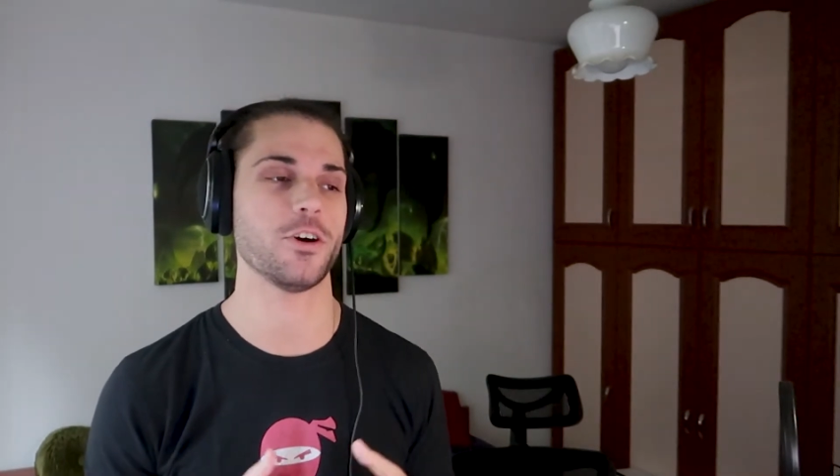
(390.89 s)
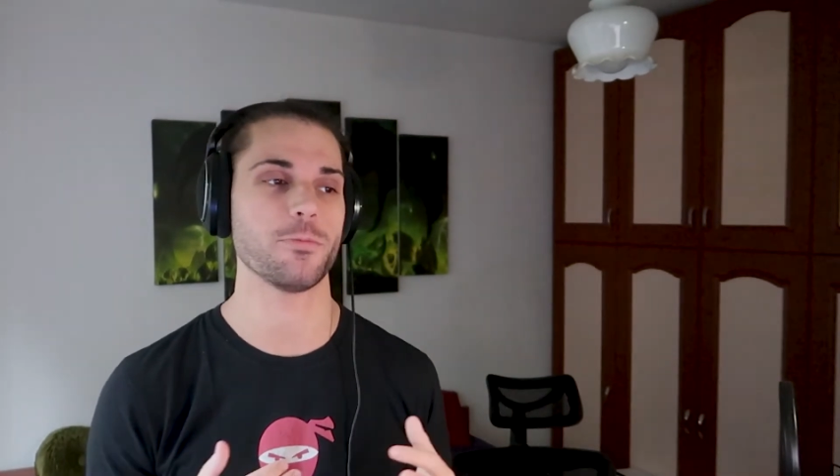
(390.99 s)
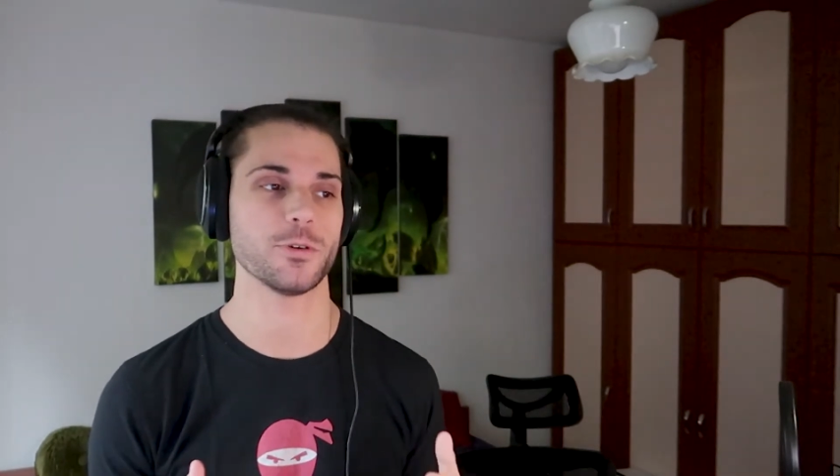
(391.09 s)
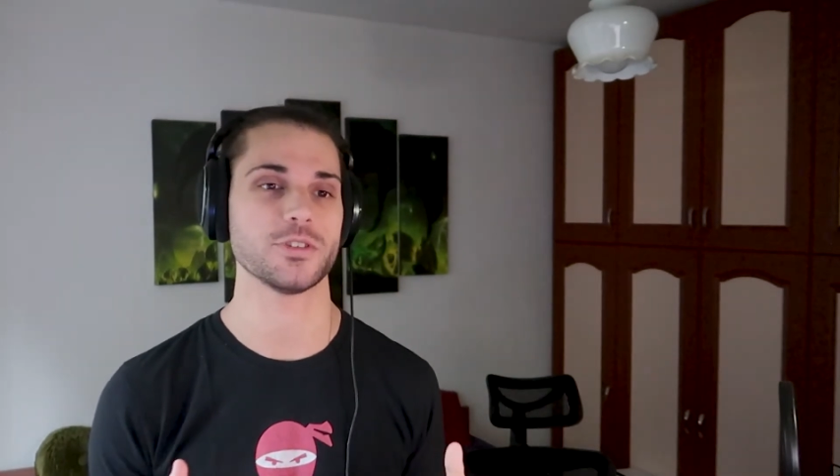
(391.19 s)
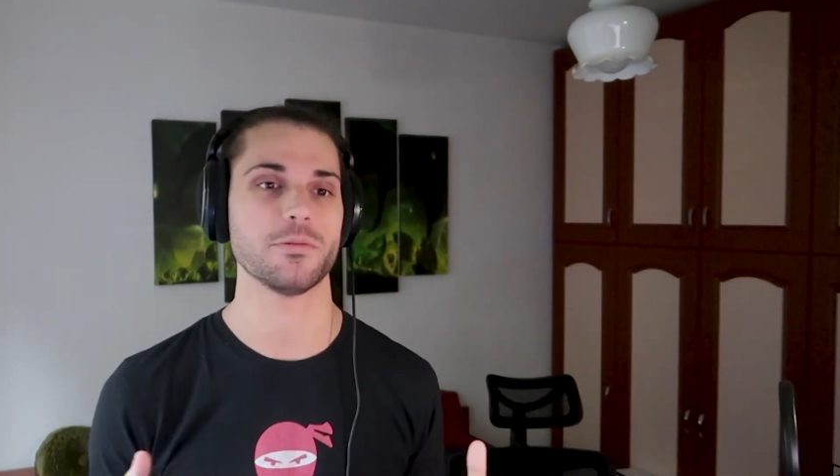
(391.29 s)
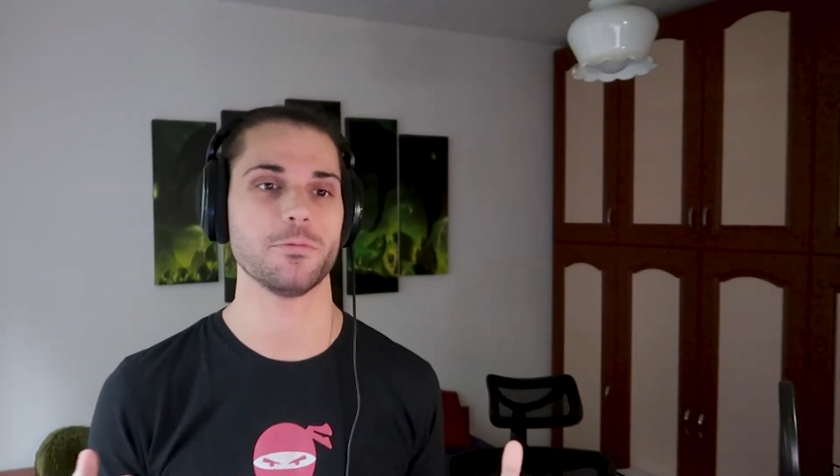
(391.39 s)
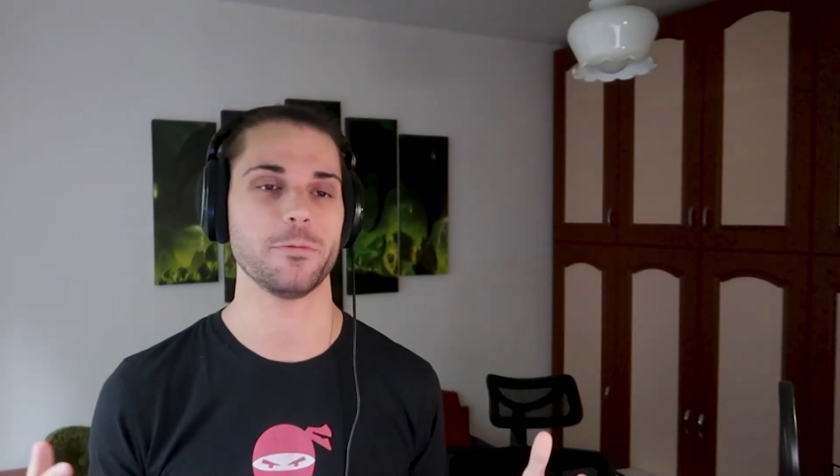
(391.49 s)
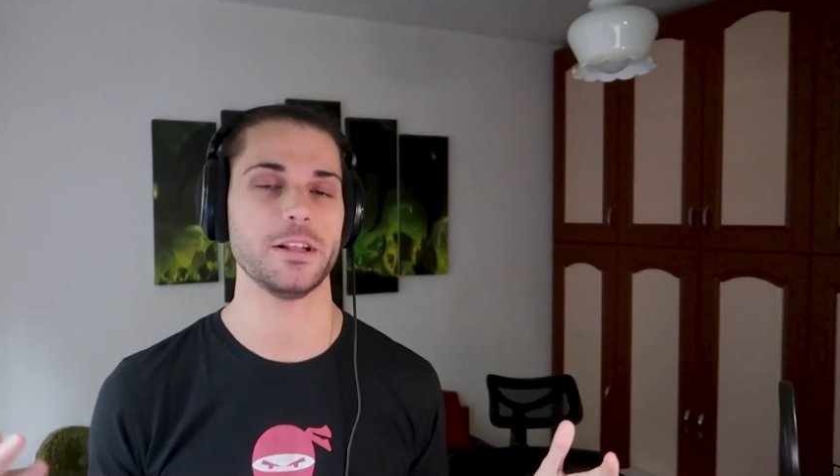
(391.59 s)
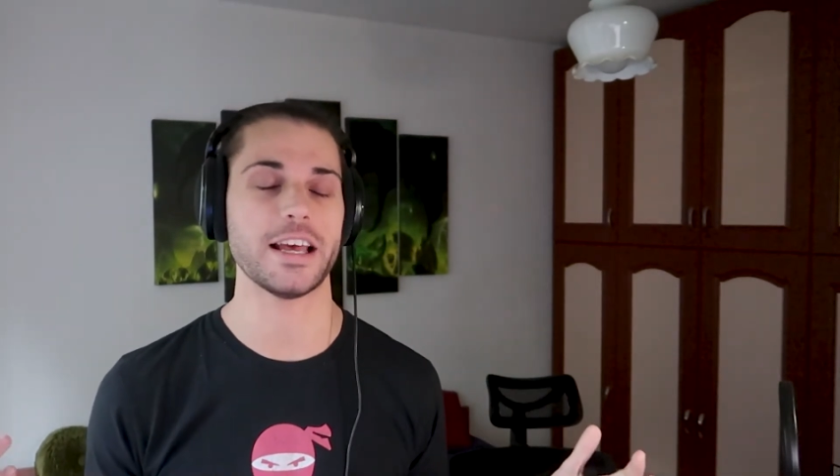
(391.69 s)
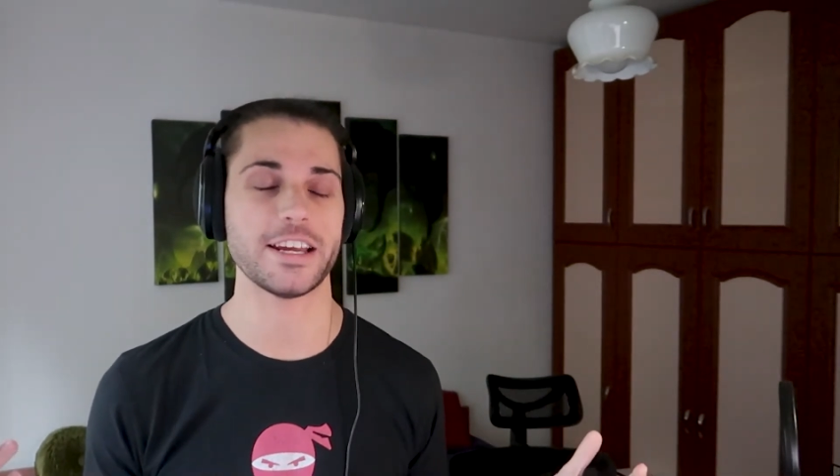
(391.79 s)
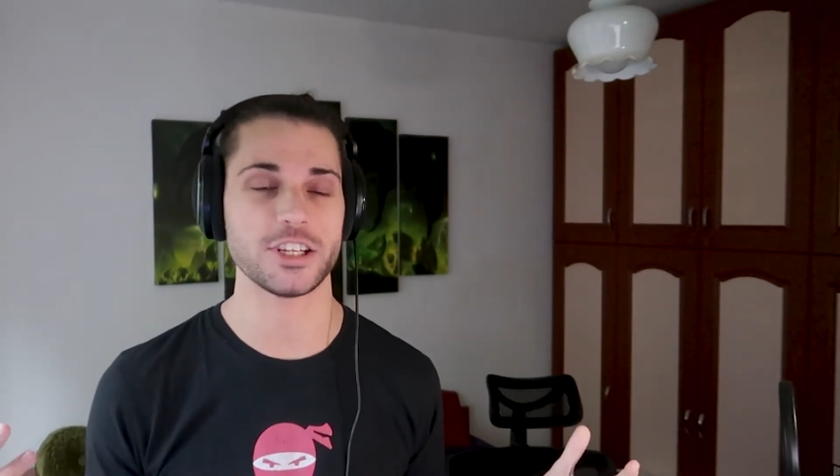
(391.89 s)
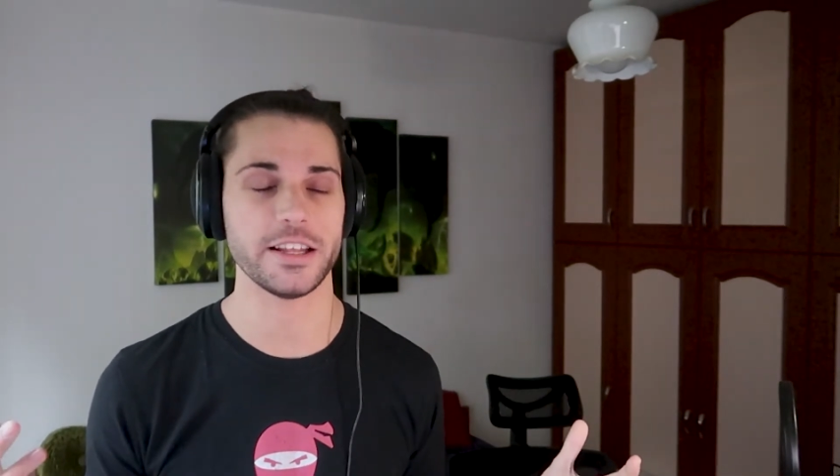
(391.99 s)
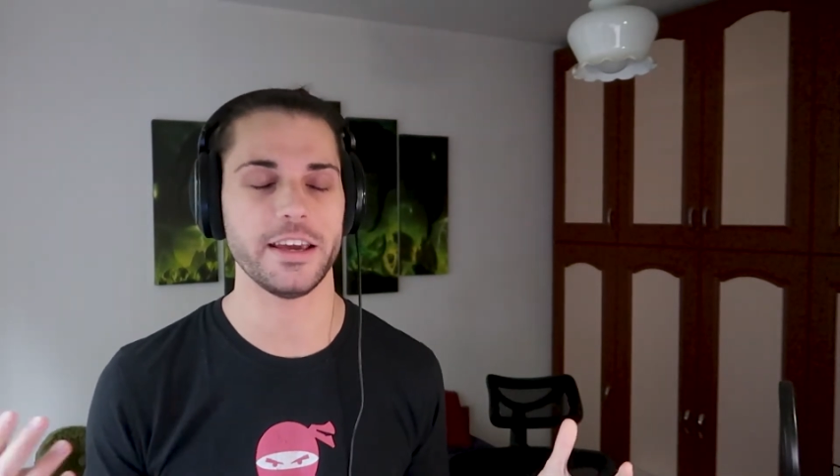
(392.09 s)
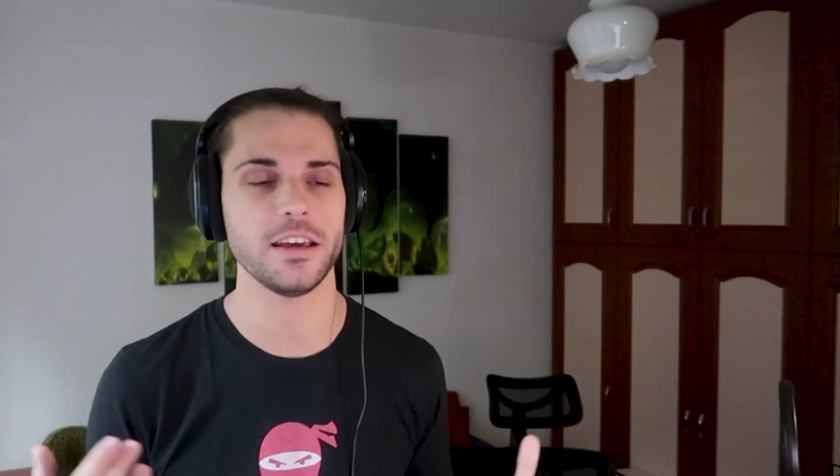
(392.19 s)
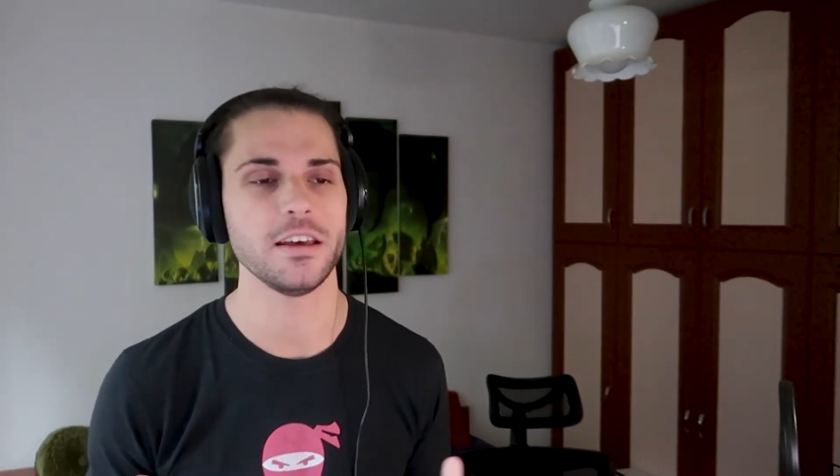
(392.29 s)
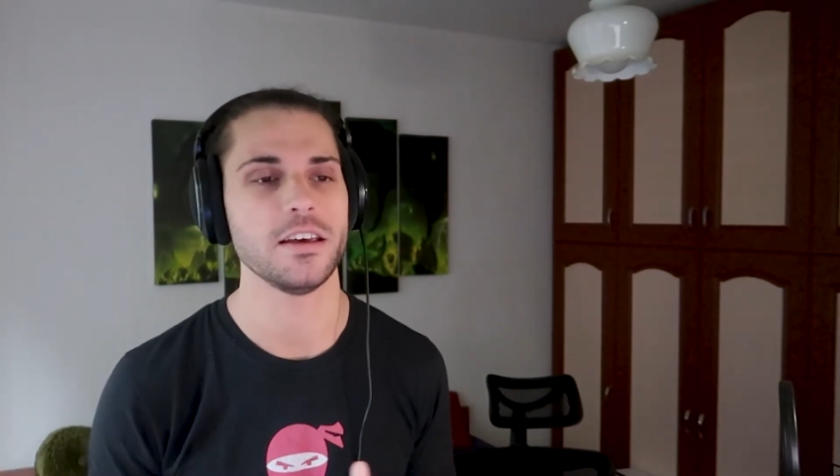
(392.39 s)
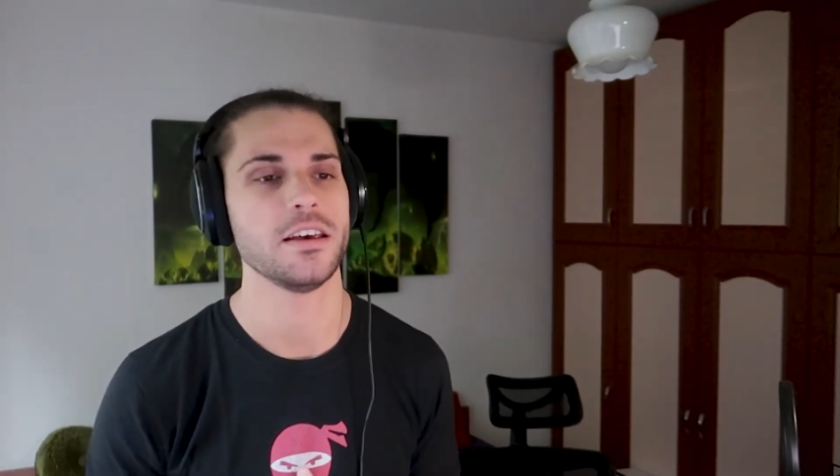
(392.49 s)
Omos and Bobby Lashley.